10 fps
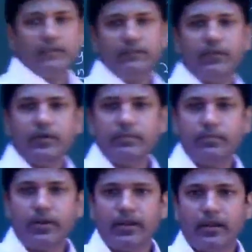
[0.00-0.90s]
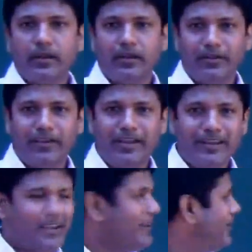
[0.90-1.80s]
Very important. Alright,
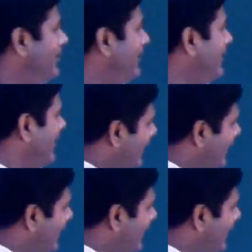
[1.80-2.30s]
good.